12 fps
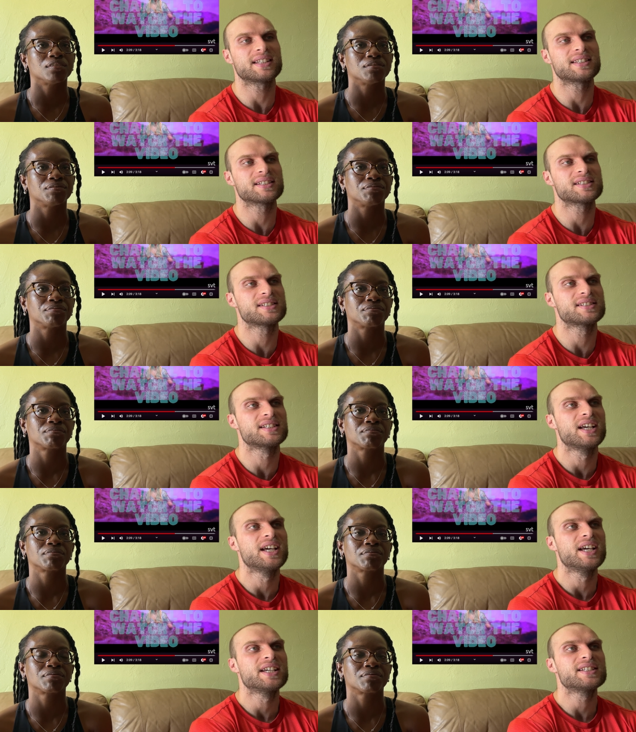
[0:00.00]
Speaker 1: I think she's
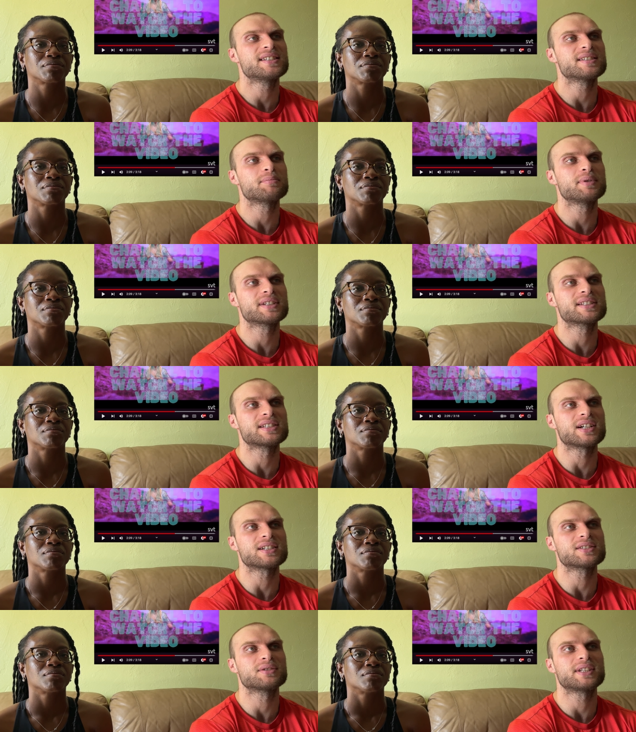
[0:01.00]
she's a big
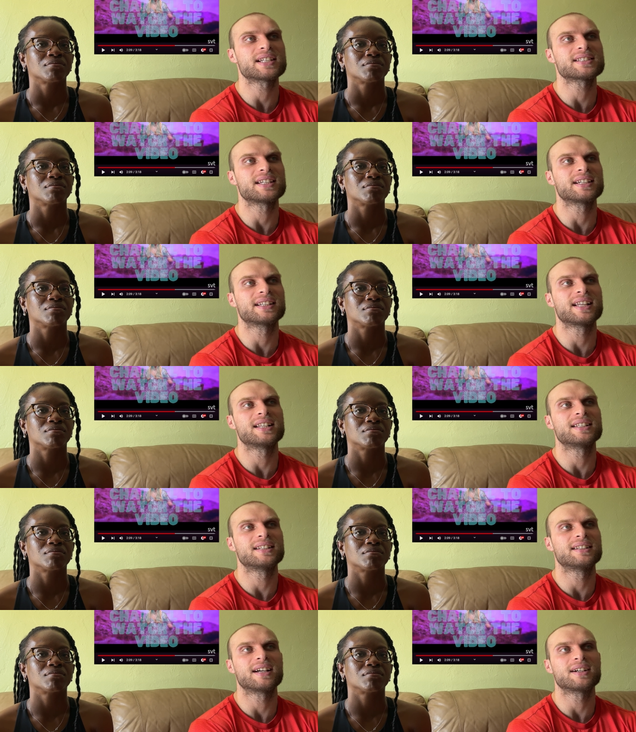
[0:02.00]
star. So that's like la la
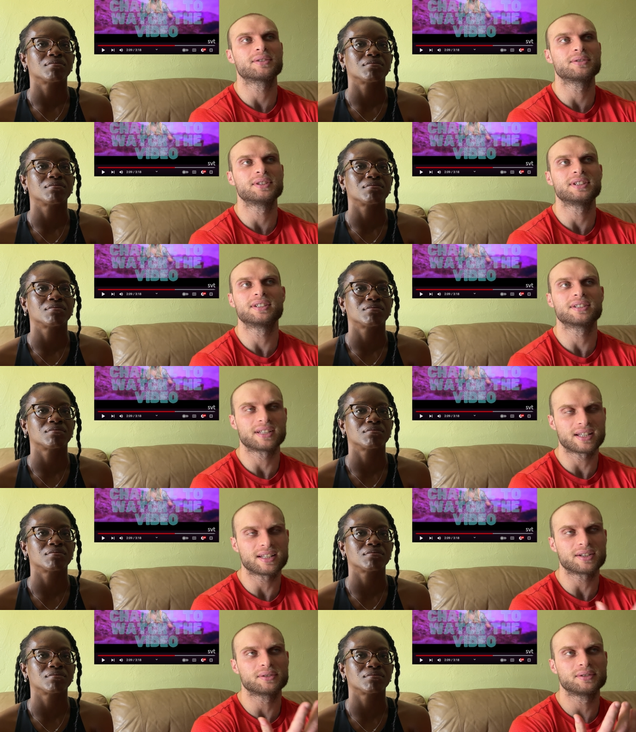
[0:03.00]
la Gunilla, la
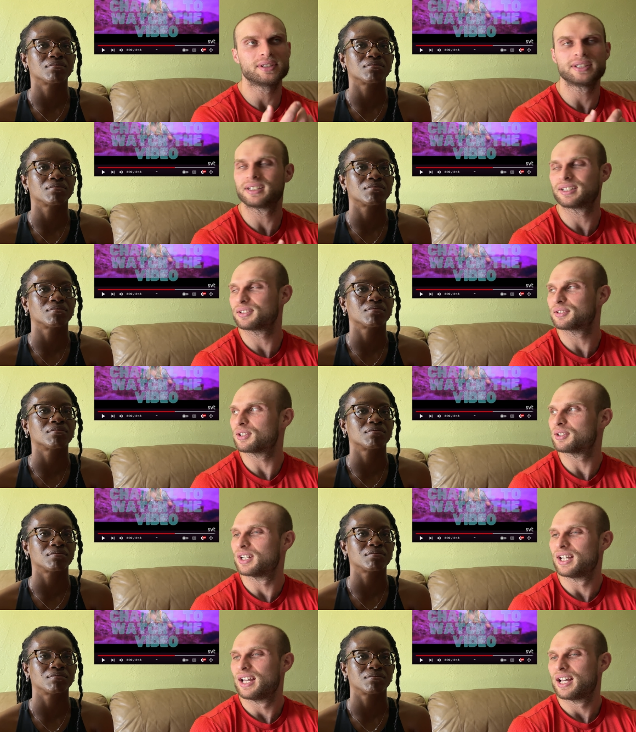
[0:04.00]
la Gunilla. you know.
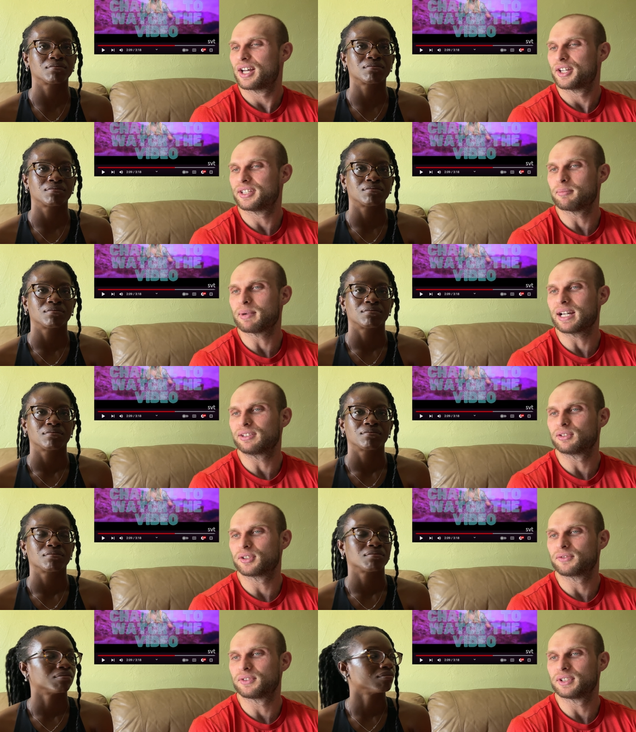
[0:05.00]
They might
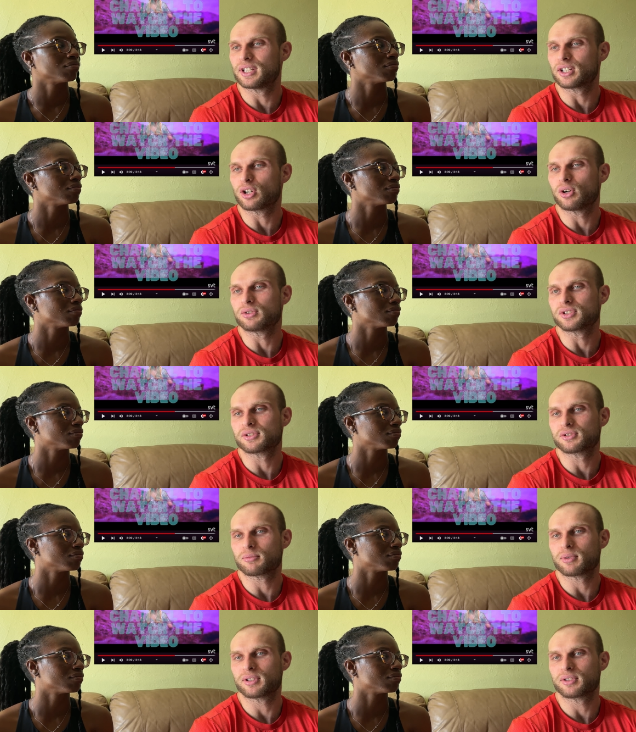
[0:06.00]
not feel like oh she's
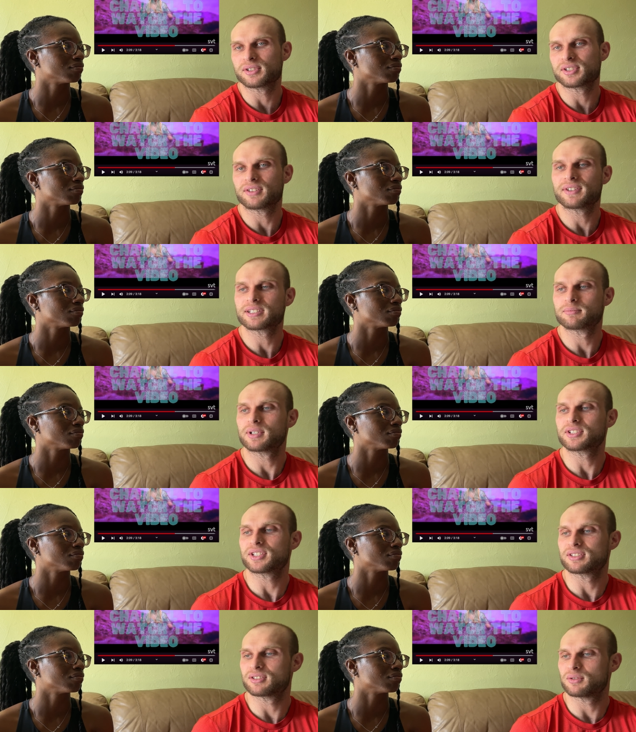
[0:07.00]
talking about herself as much
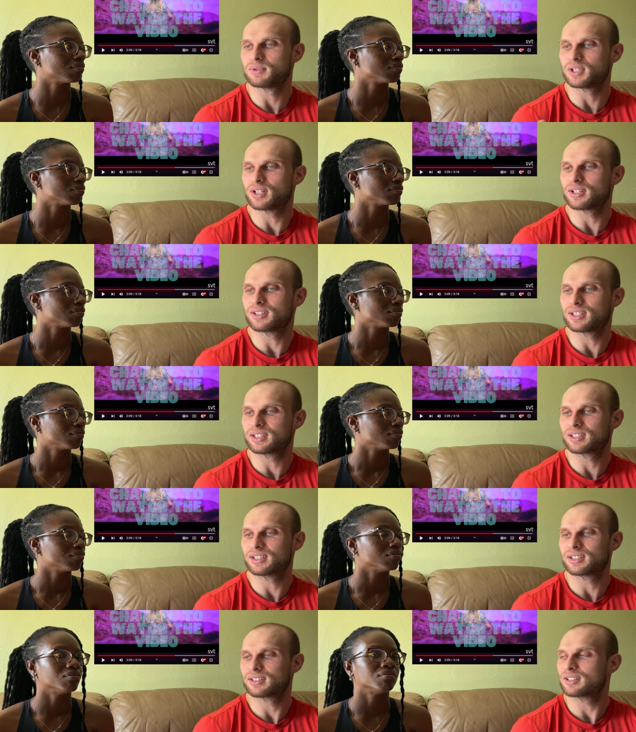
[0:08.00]
as we are
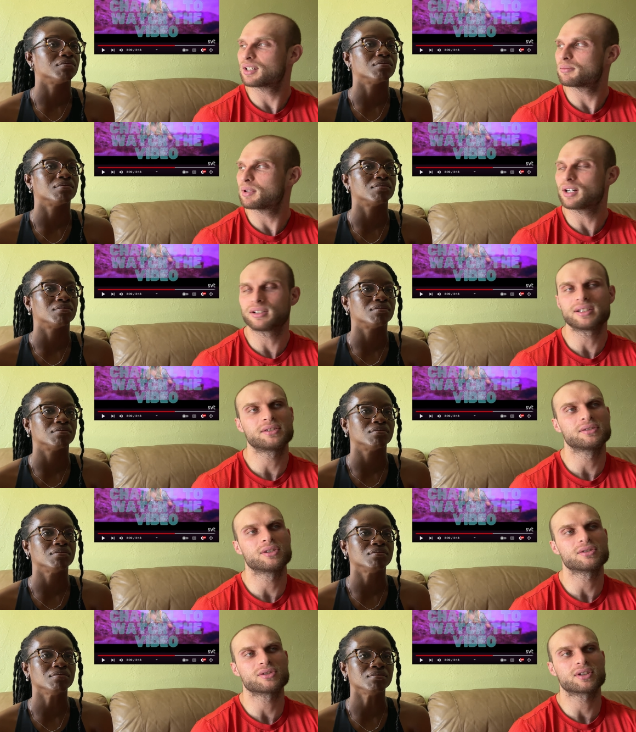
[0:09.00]
thinking mm-hmm. about it, you
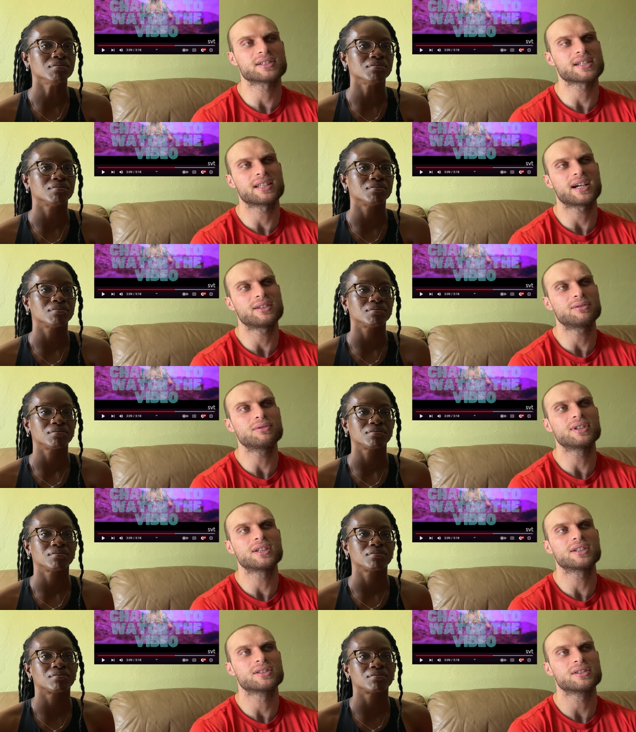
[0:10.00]
know. So because I, I do
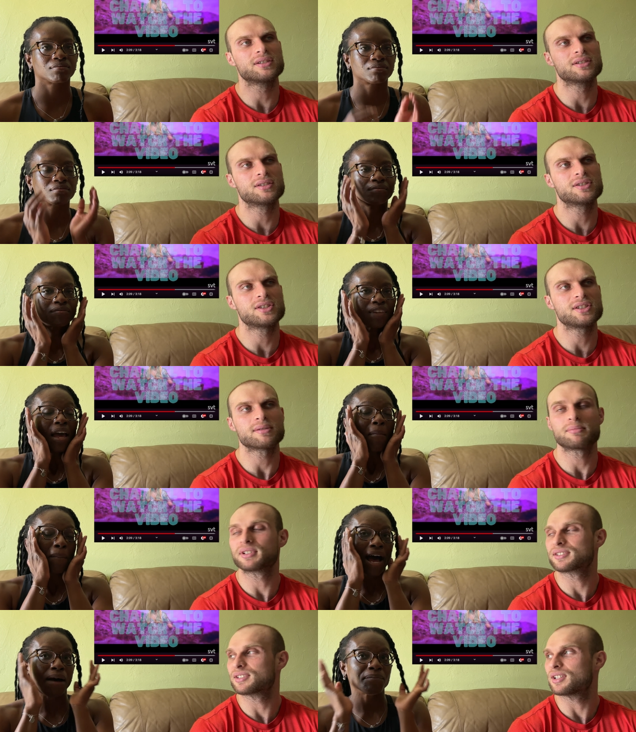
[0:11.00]
think she's a big
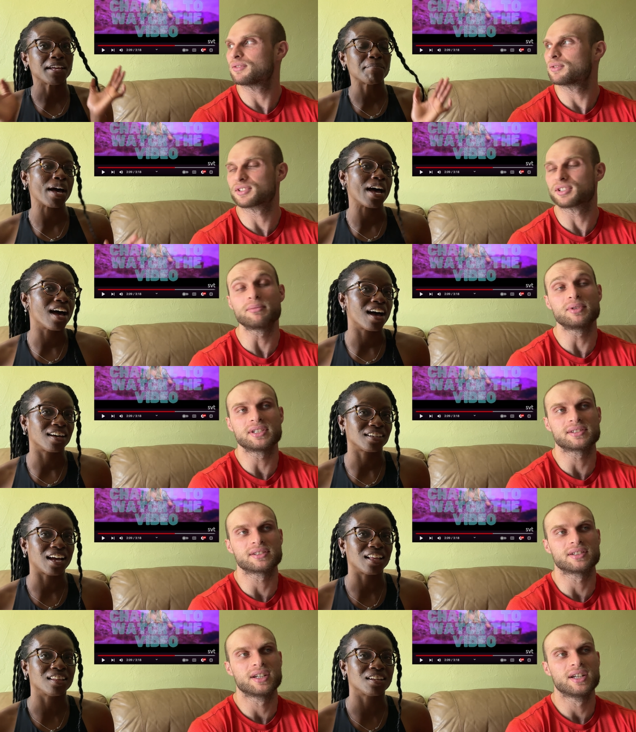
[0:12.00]
but I'm not mad.
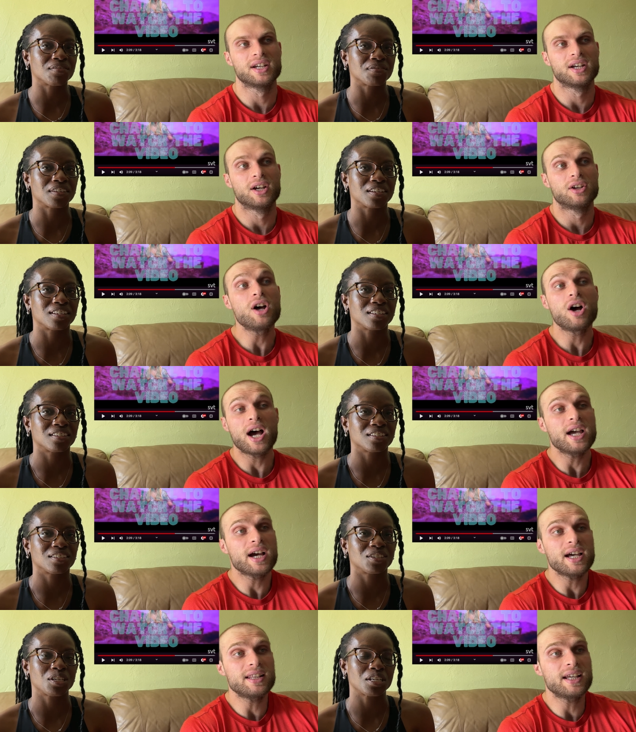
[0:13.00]
I love it. No, I,
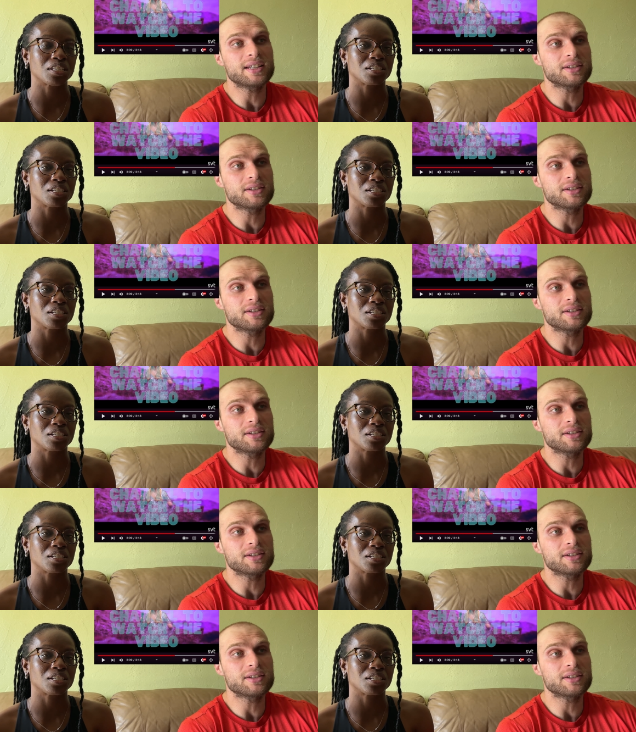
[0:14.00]
I like